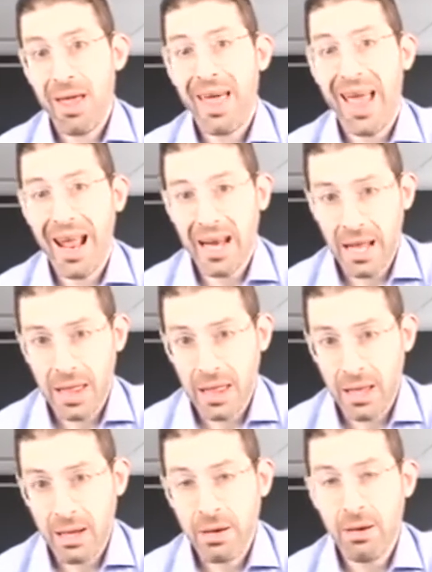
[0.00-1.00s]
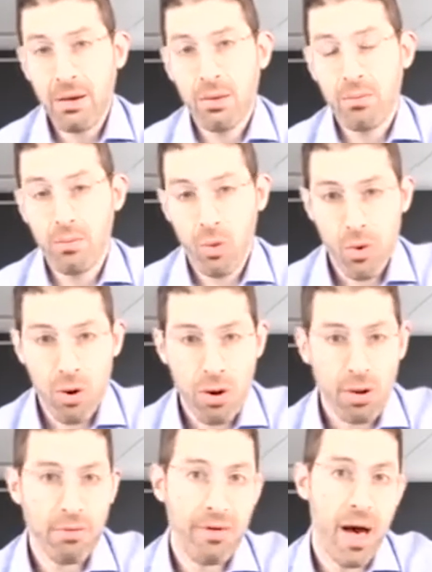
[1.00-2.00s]
anything more
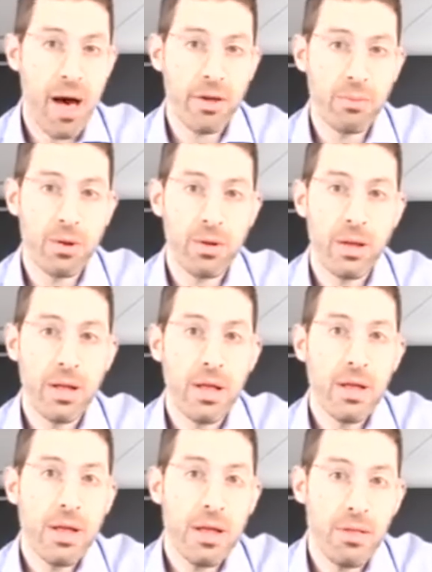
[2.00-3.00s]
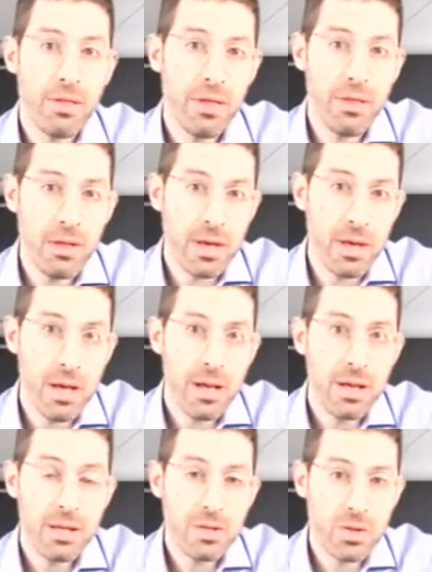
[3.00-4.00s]
valuable than the
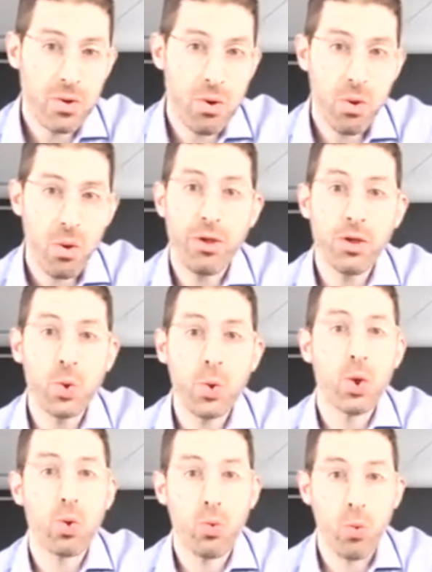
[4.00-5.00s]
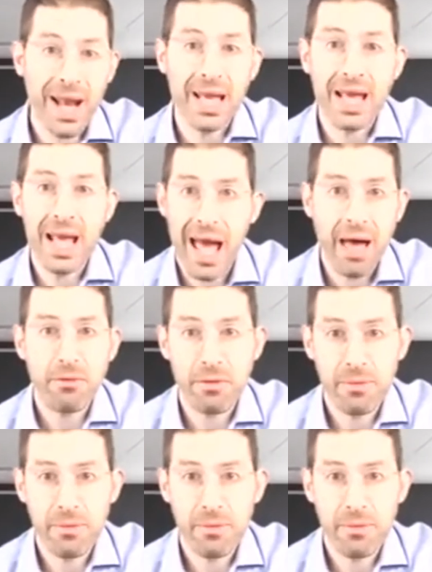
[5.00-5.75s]
soul that you already have